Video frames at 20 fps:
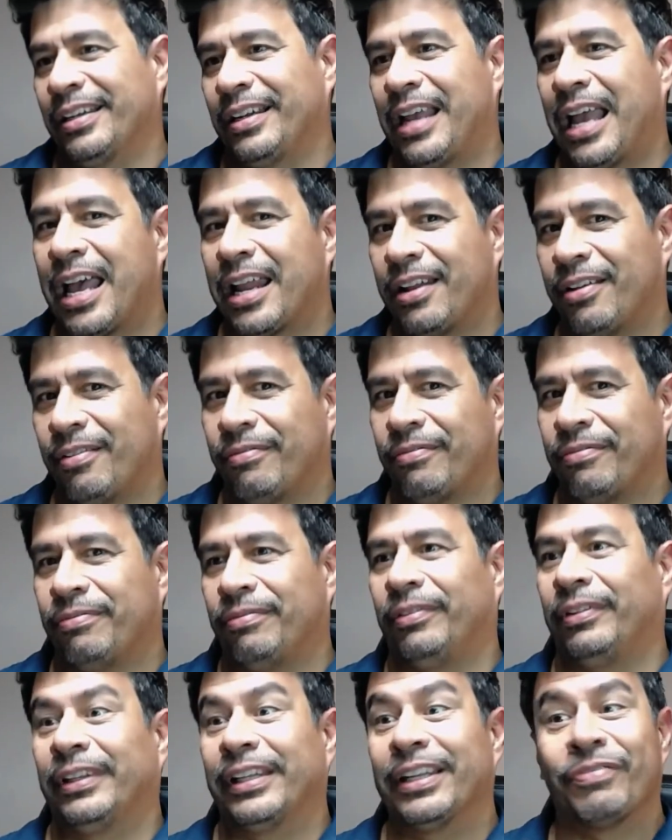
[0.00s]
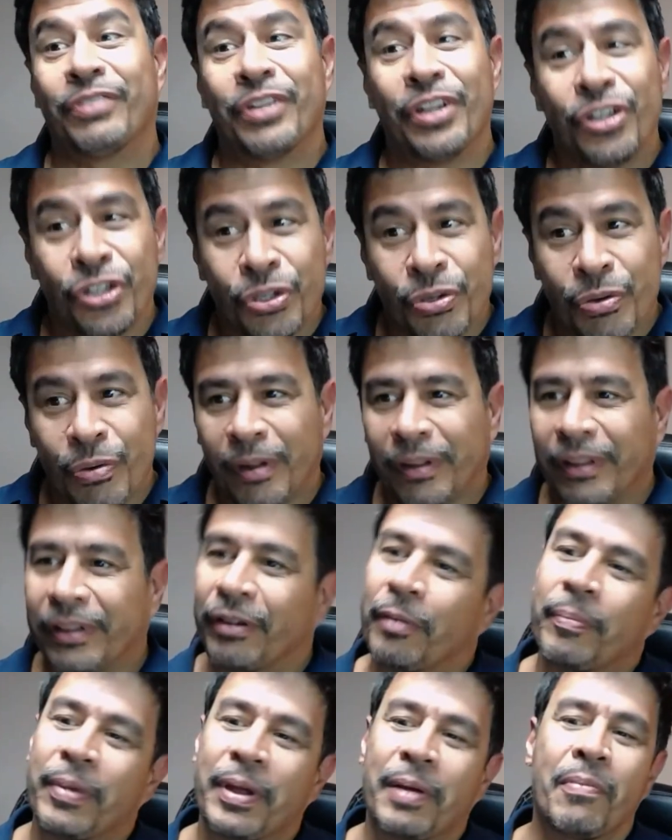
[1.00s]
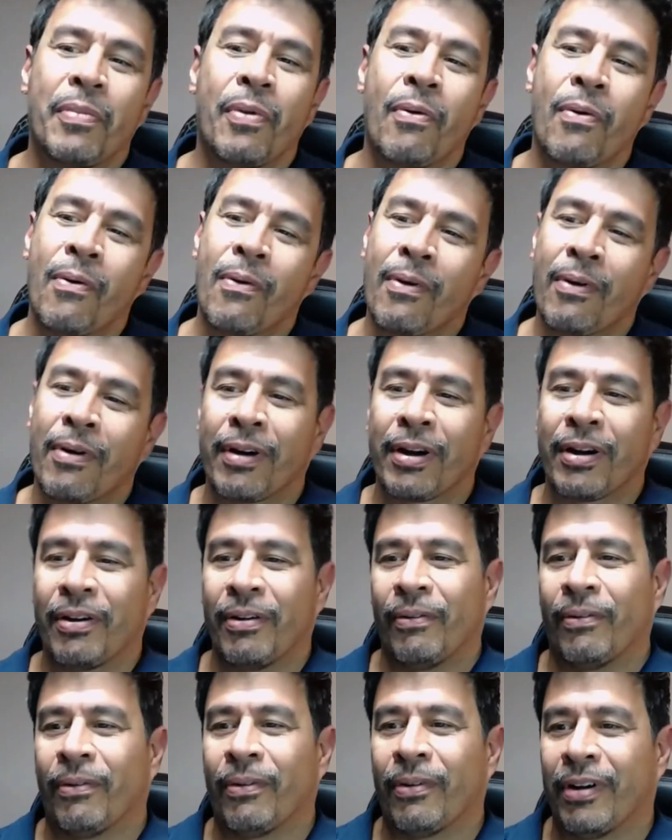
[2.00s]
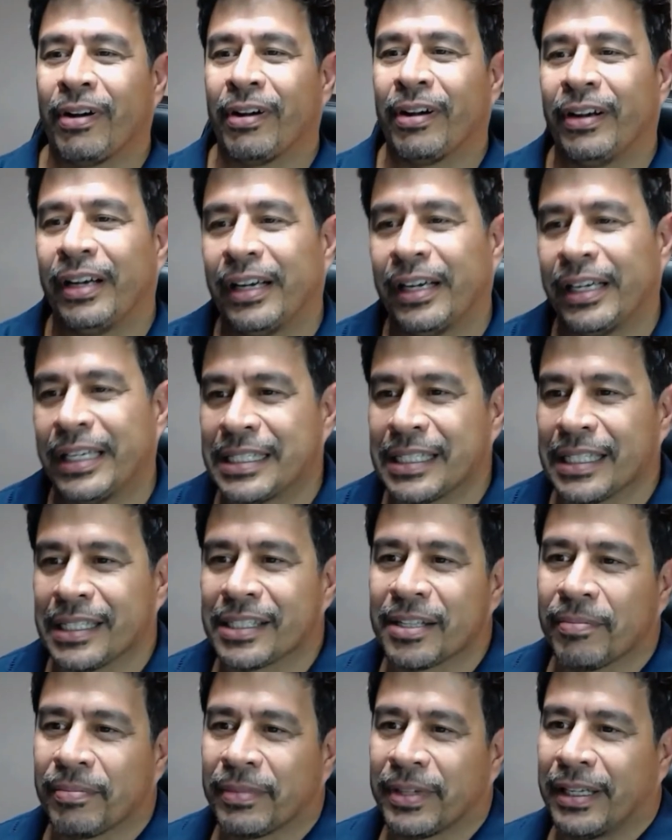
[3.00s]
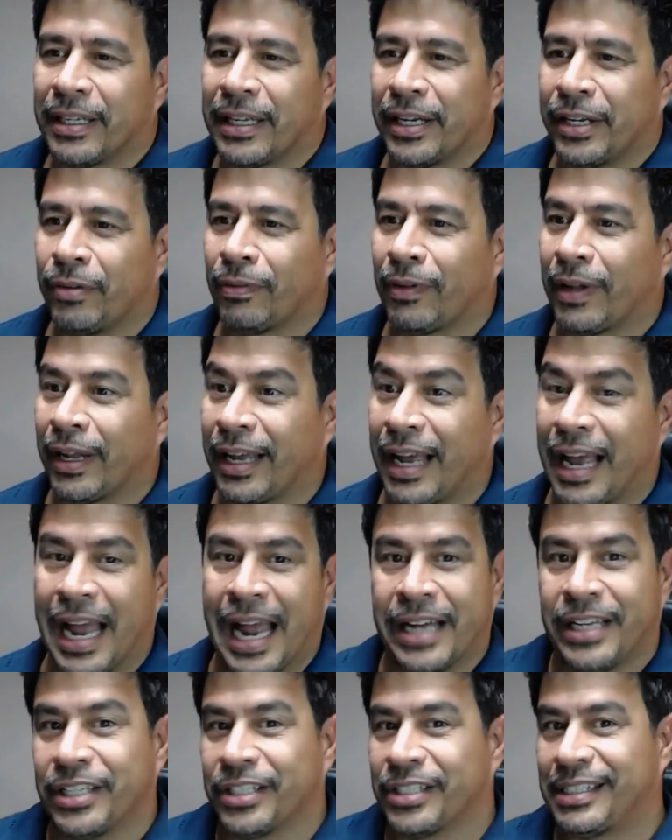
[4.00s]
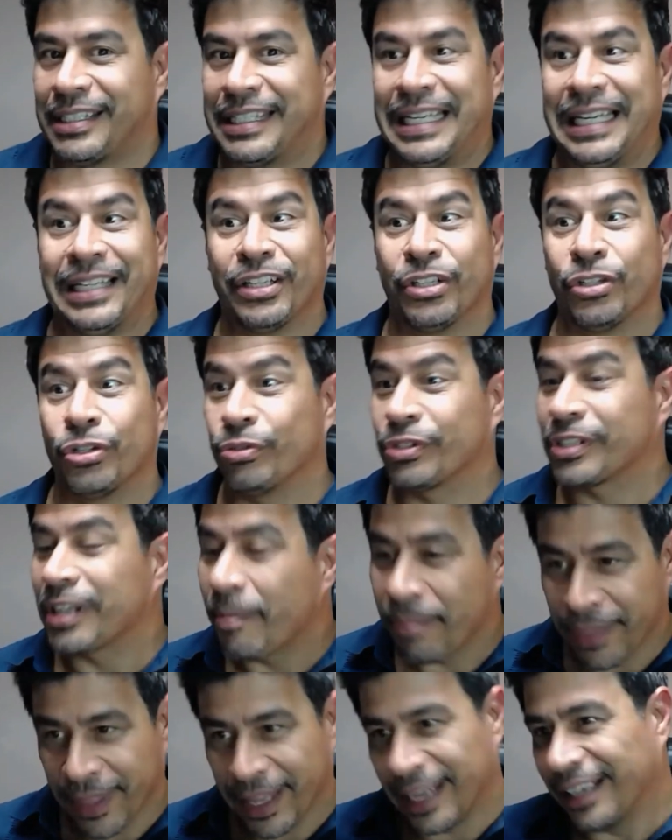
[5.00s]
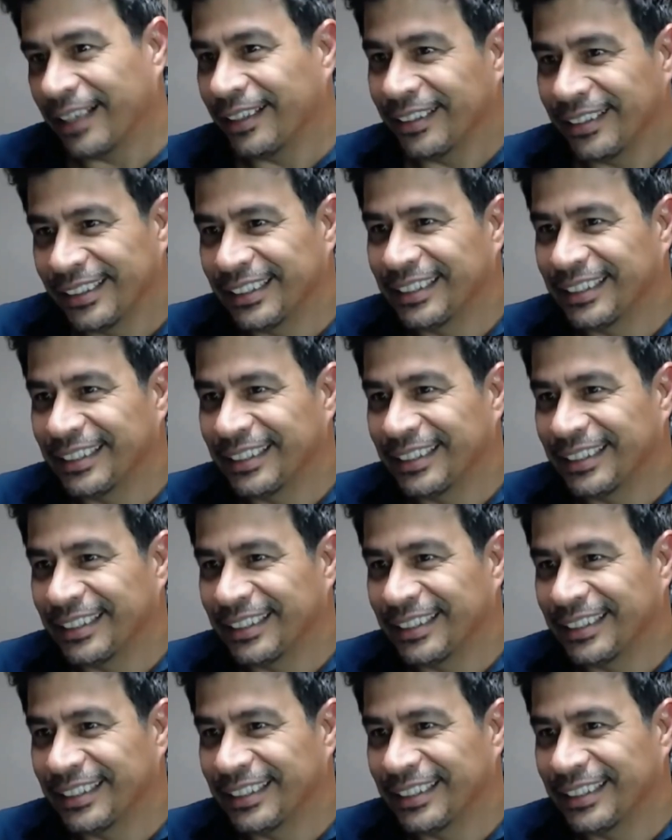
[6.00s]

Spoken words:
kind of lifted you a little bit more, or is it something that you were like, I just need to do something?